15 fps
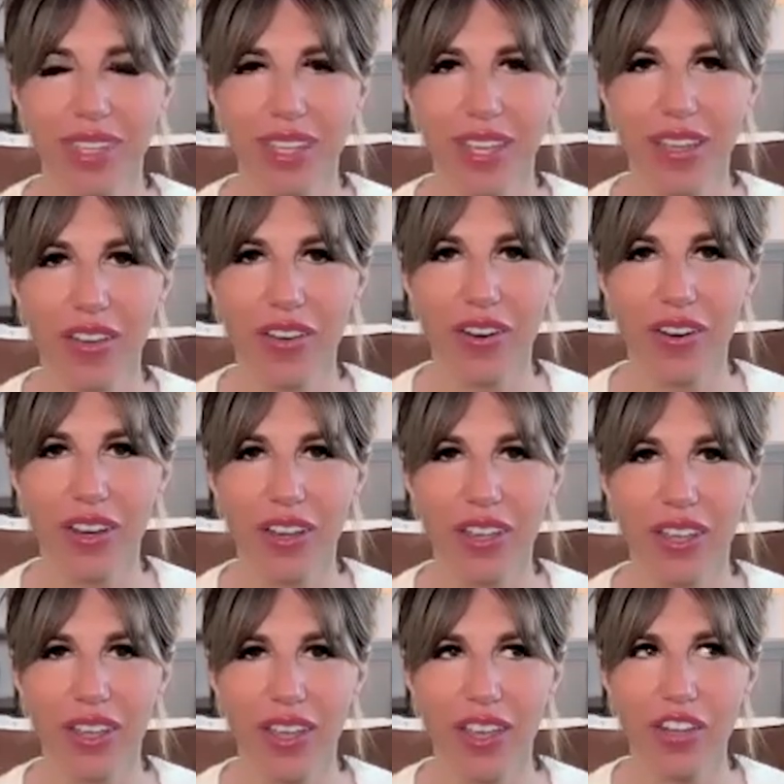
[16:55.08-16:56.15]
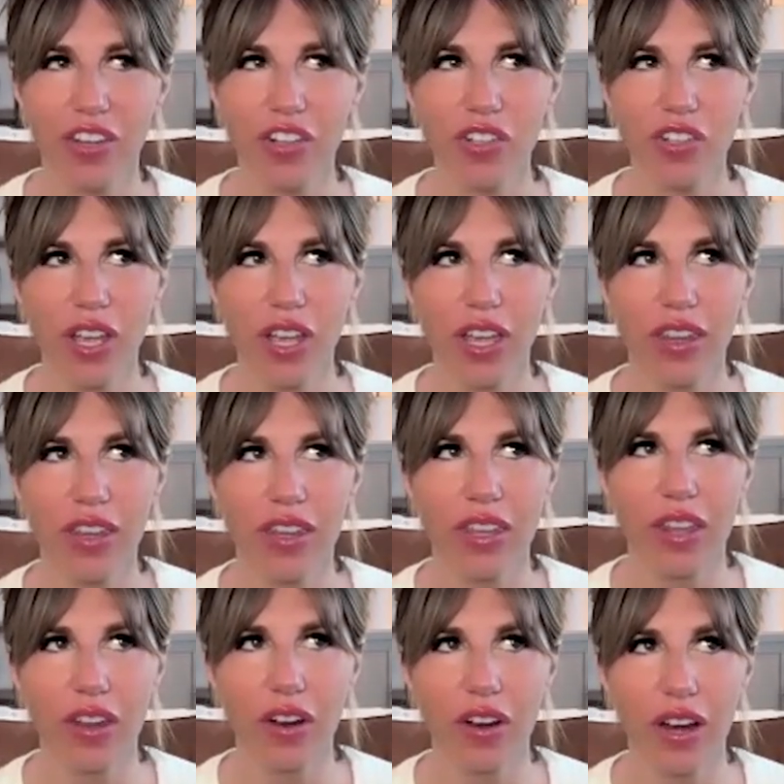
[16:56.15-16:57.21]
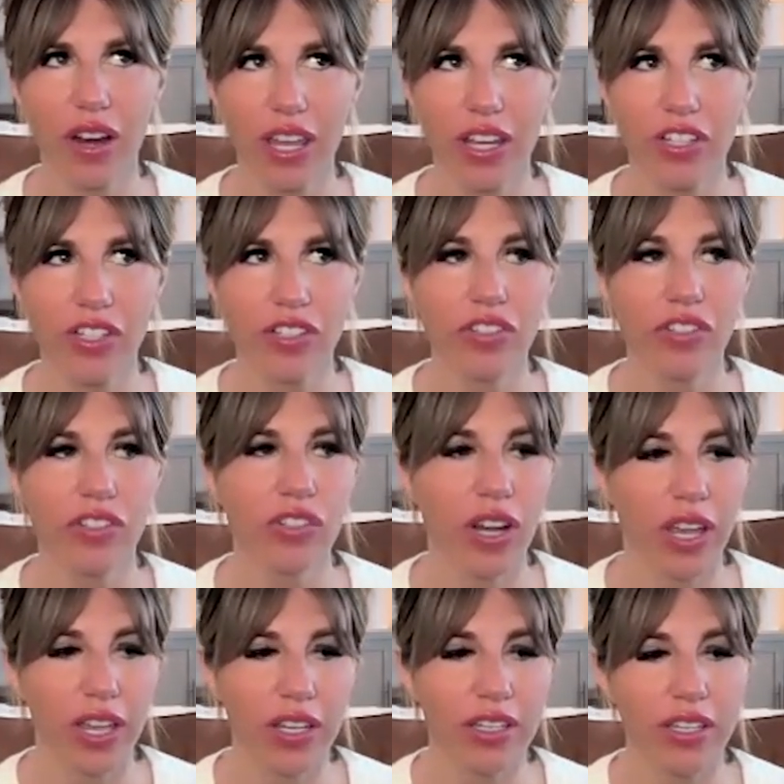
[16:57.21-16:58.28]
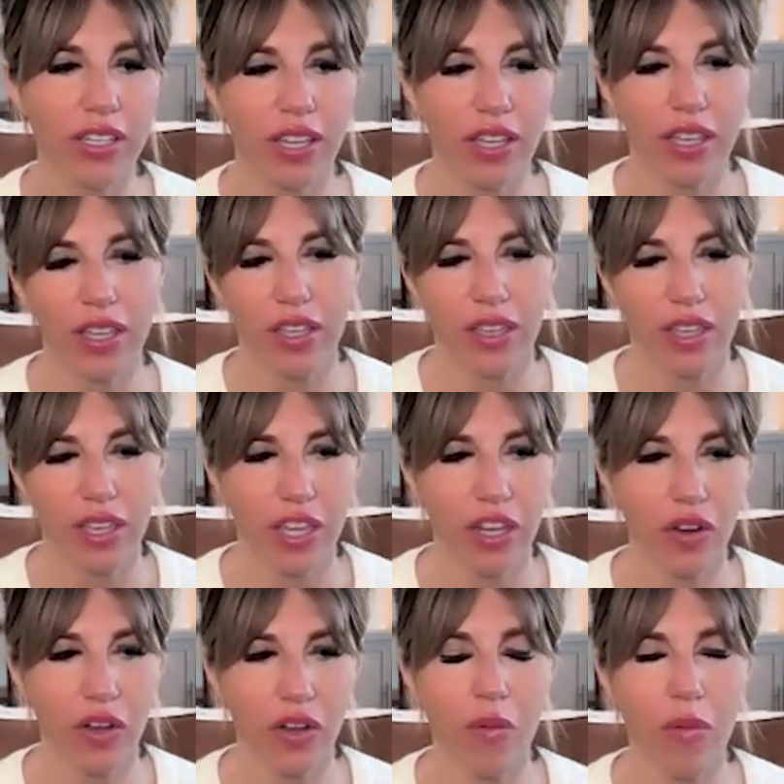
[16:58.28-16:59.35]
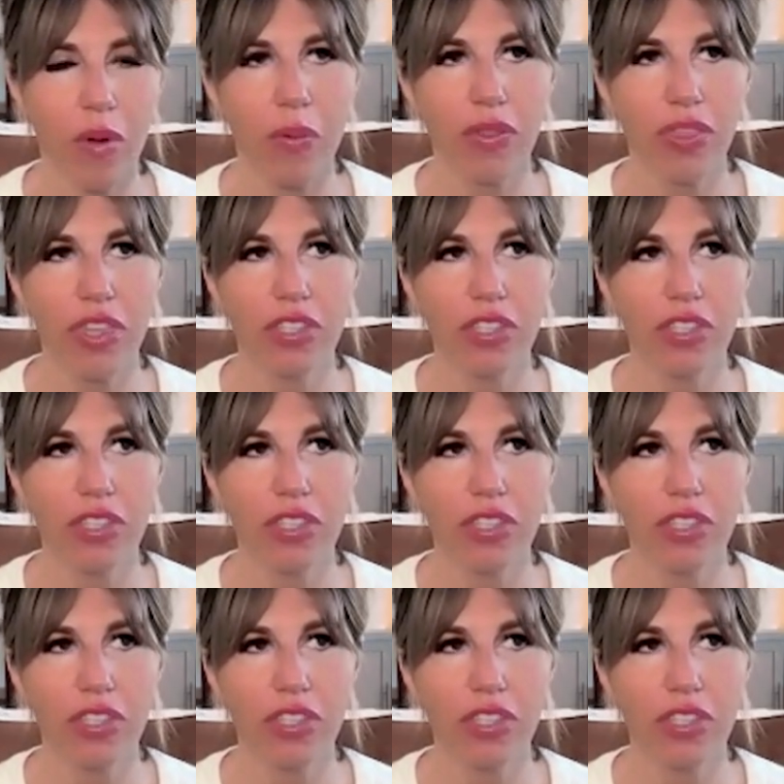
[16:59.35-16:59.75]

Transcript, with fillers: I agree. And you're trying, and, and our agents are trying to, you know, come up with